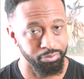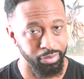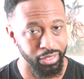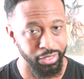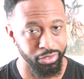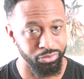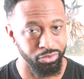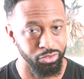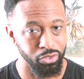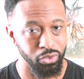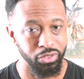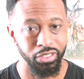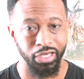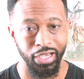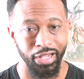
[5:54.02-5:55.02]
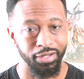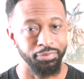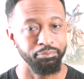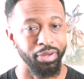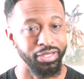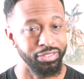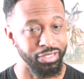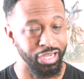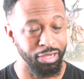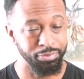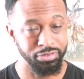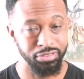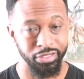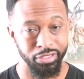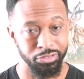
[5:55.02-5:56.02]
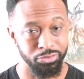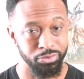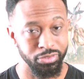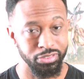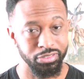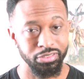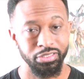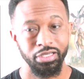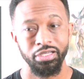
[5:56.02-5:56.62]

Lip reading: by letting her know, yeah, my job is dangerous.